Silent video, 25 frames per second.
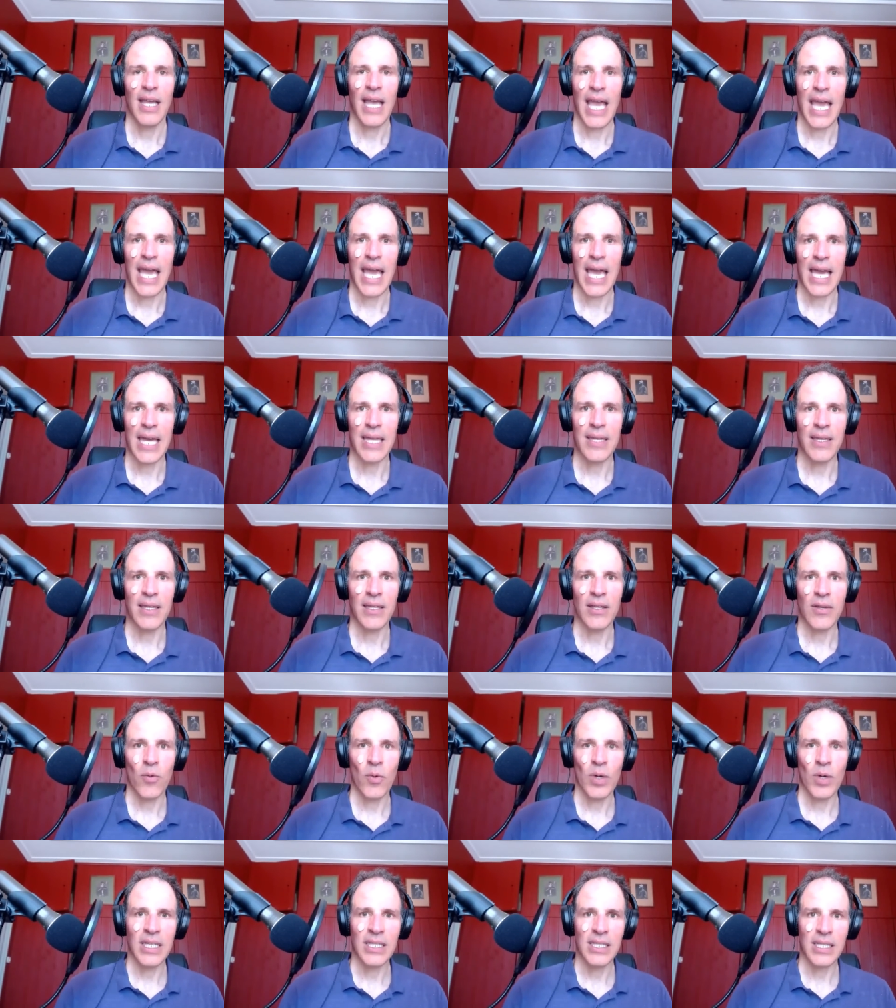and
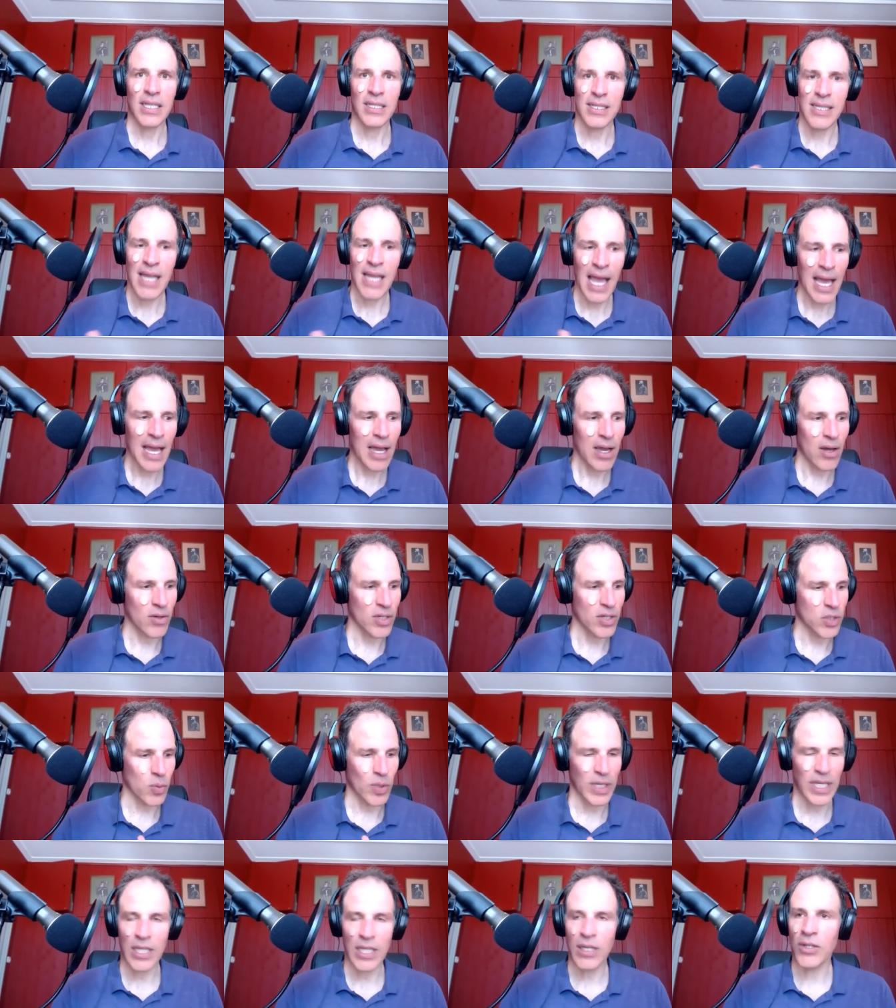what he says now
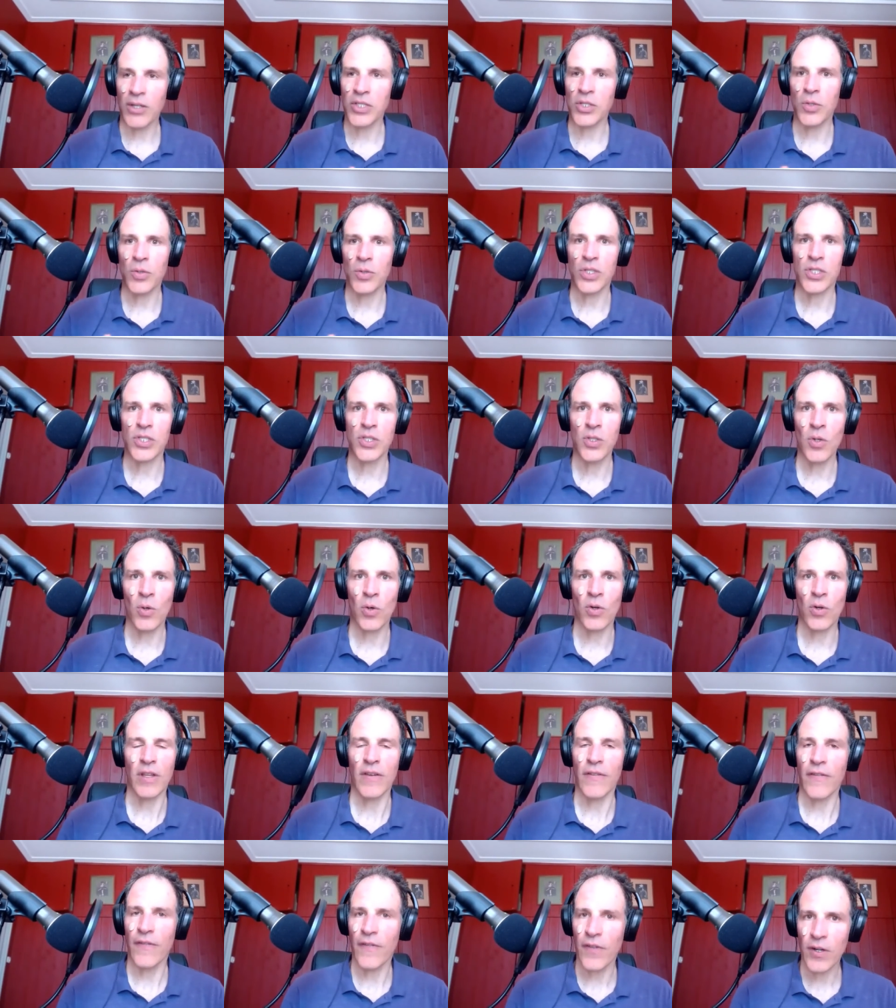is when he goes into a store,
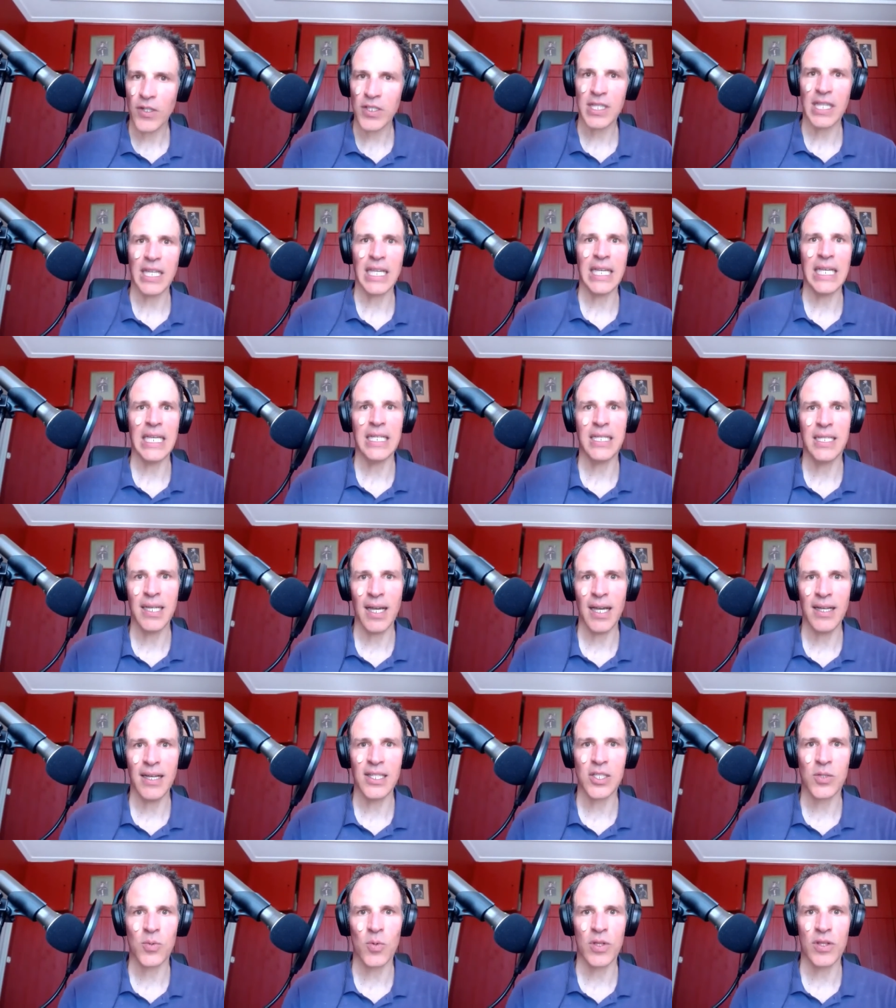the first thing he
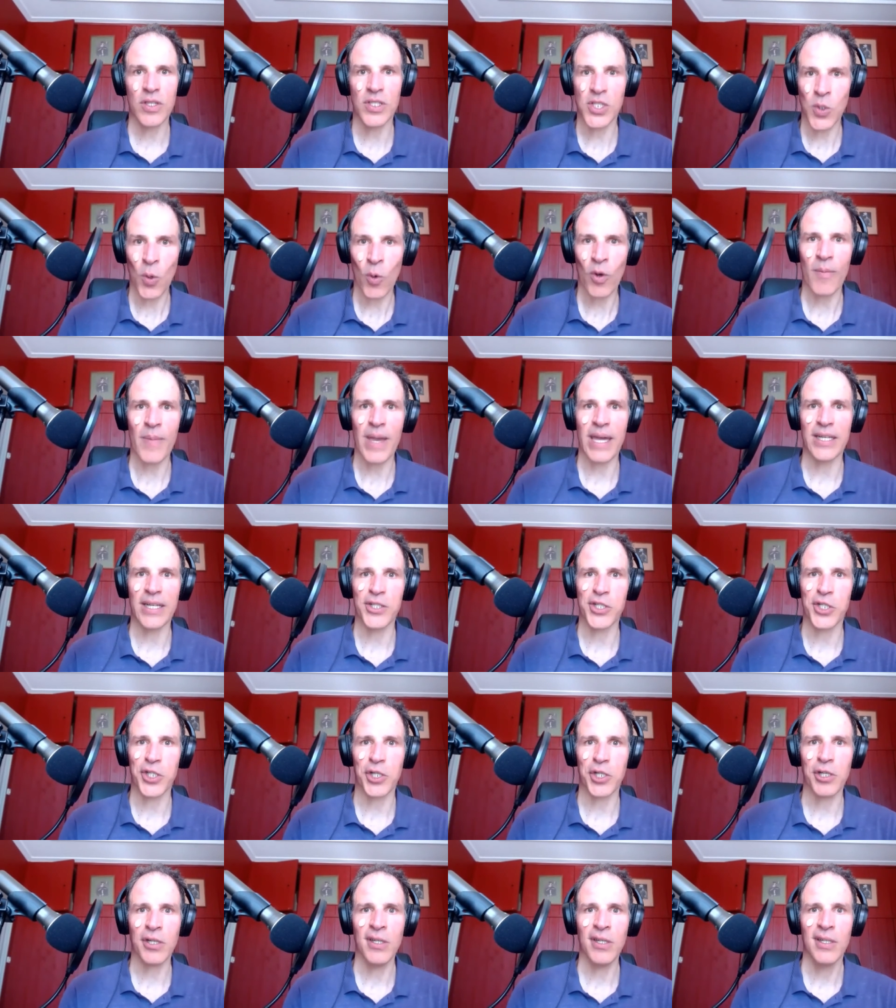does with a store
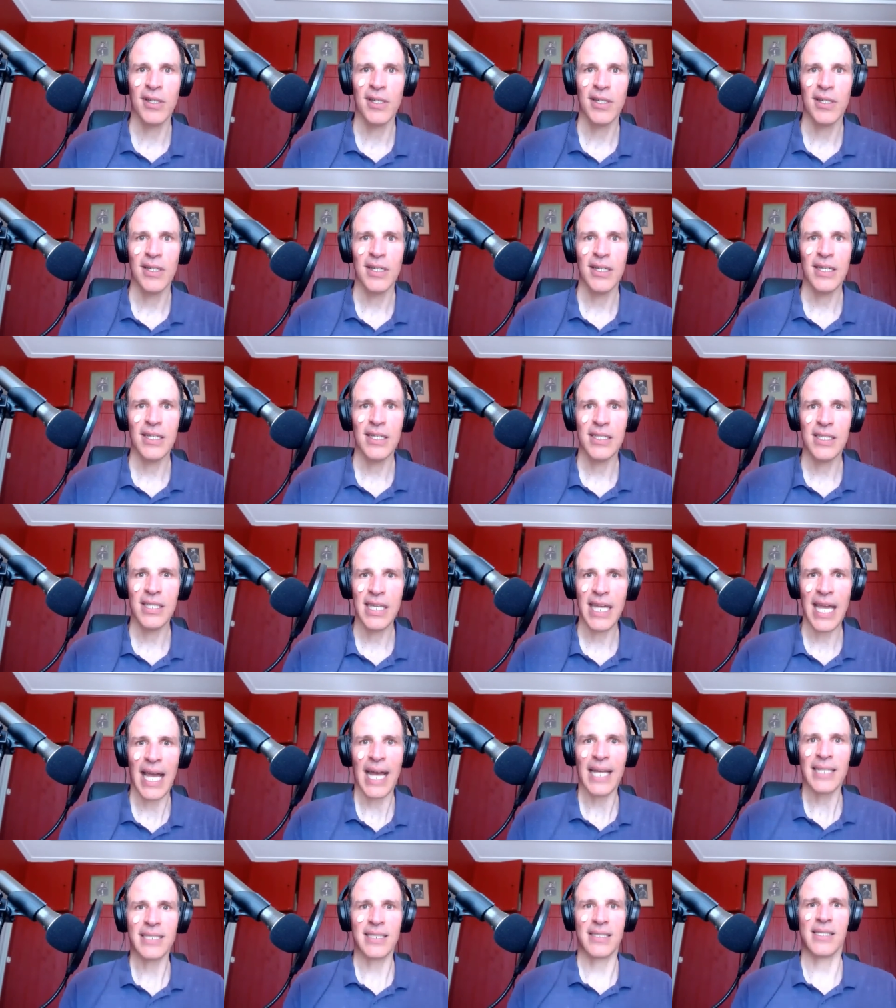manager is
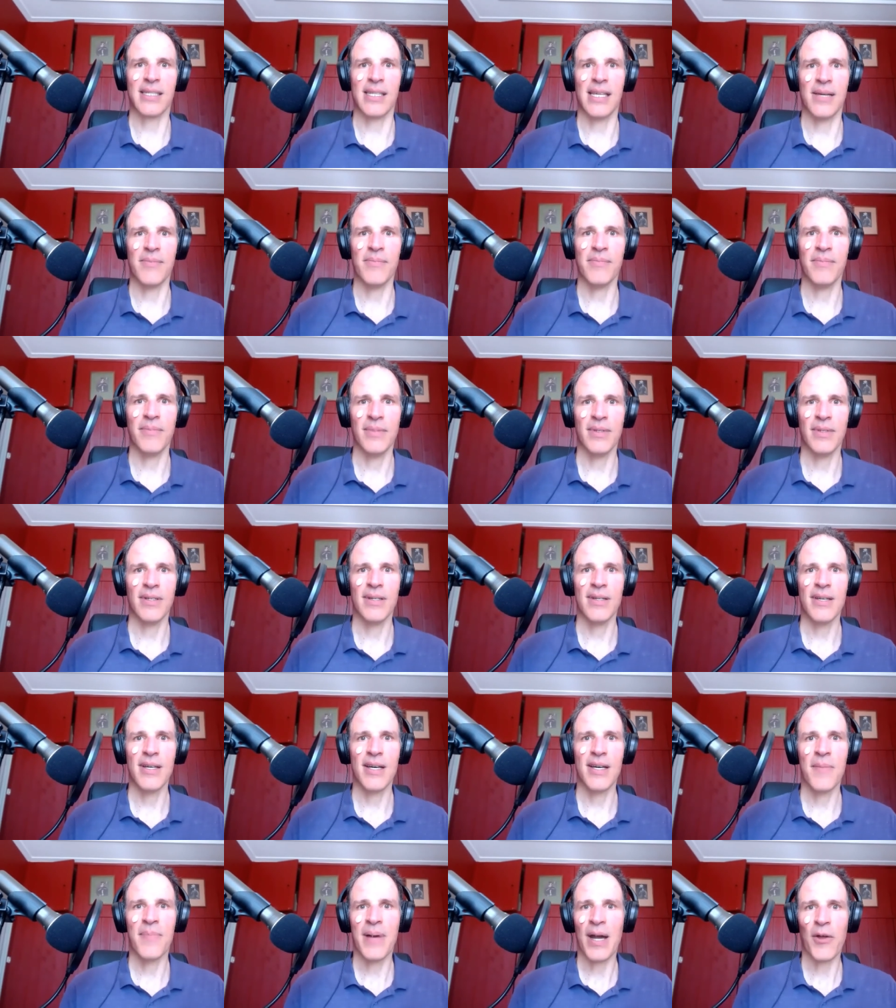he asks them
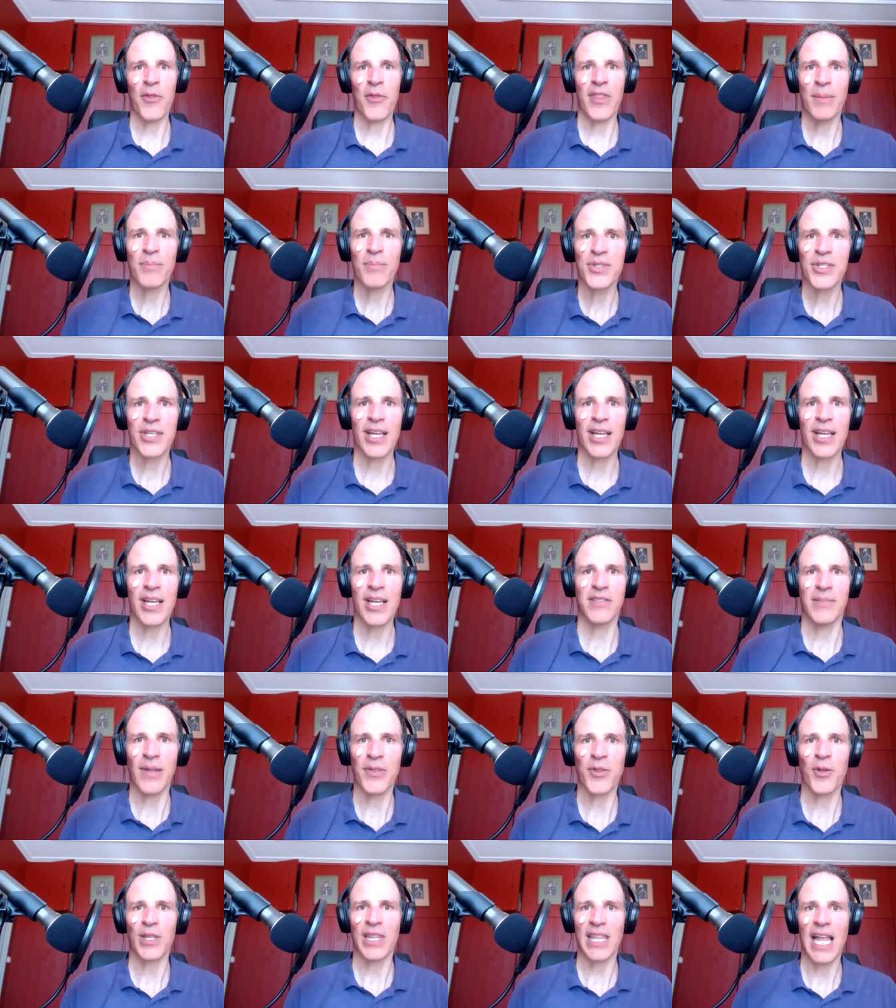about themselves,
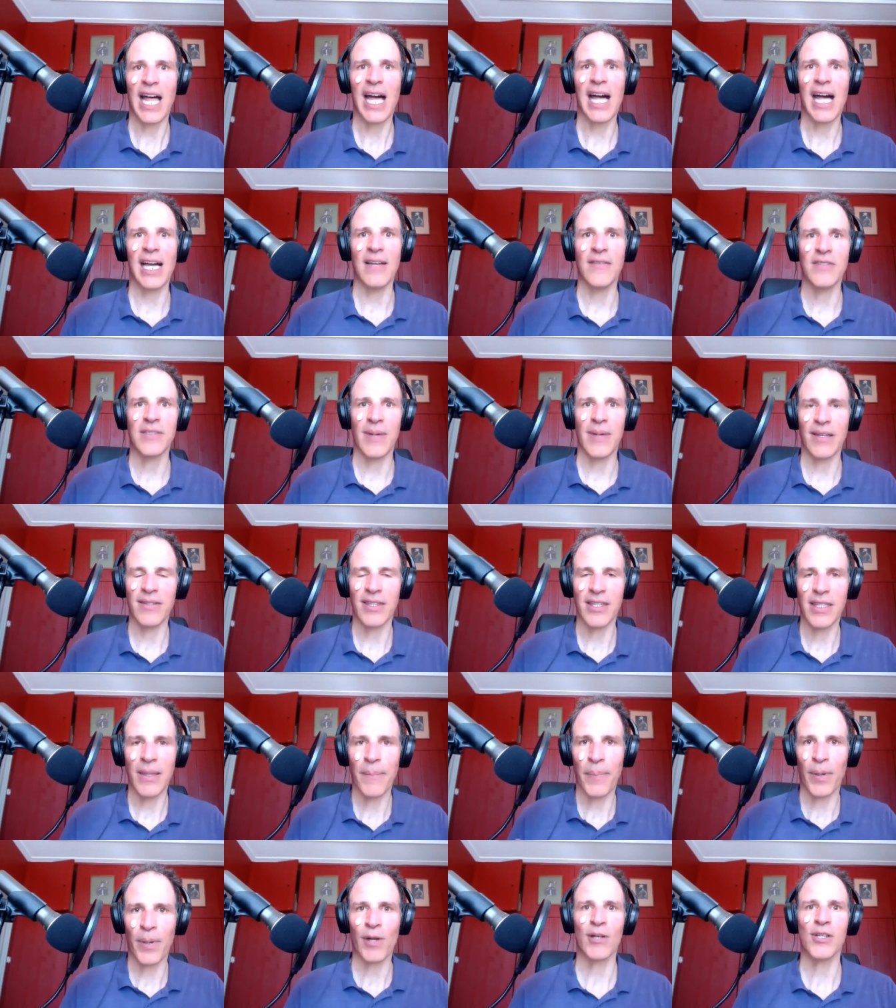about their lives, about
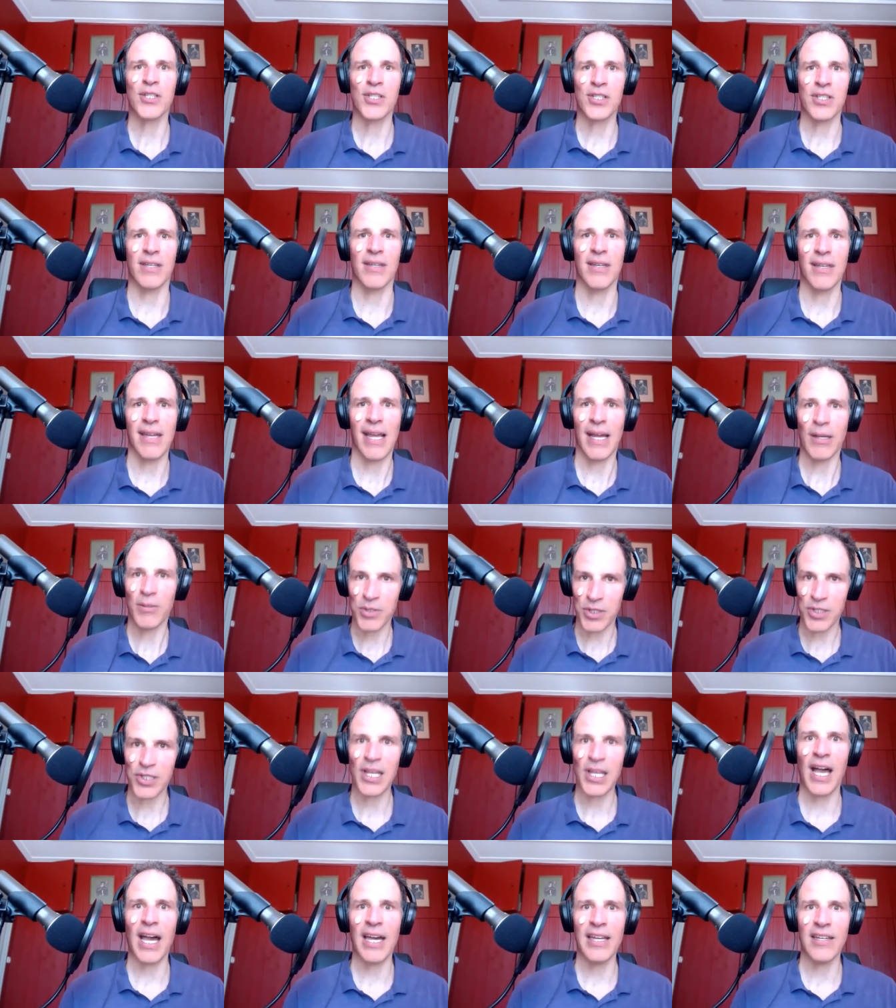the person
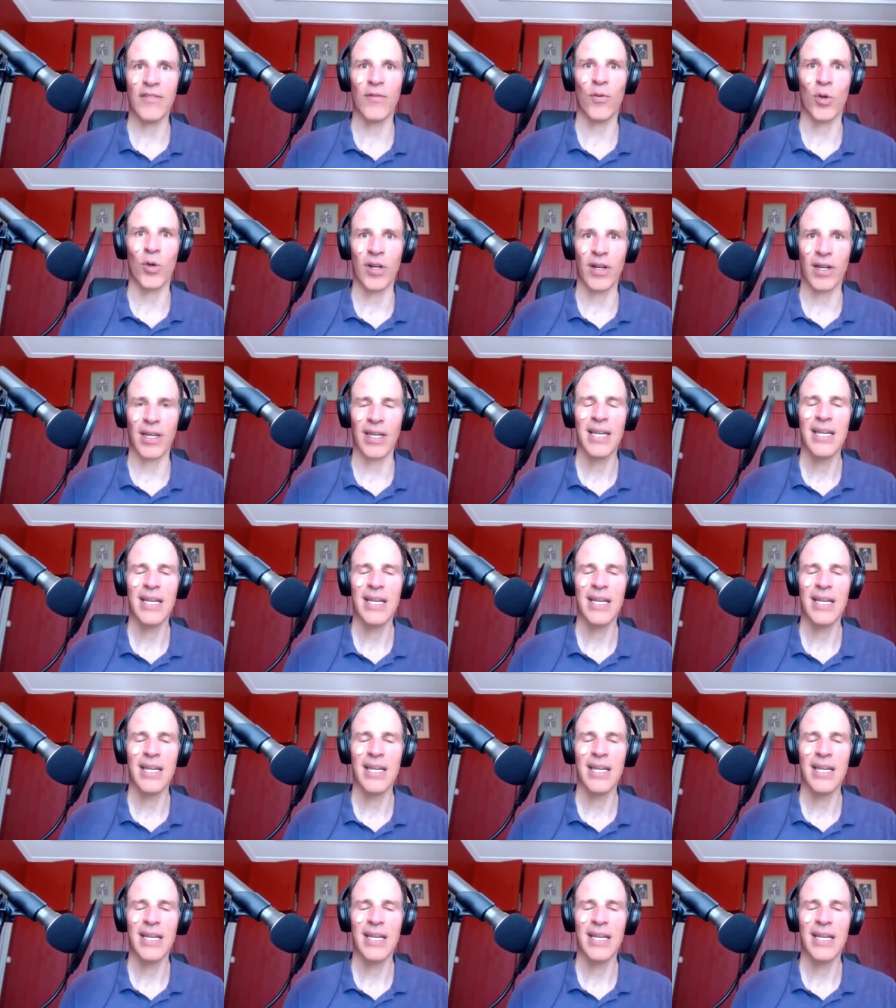outside of work,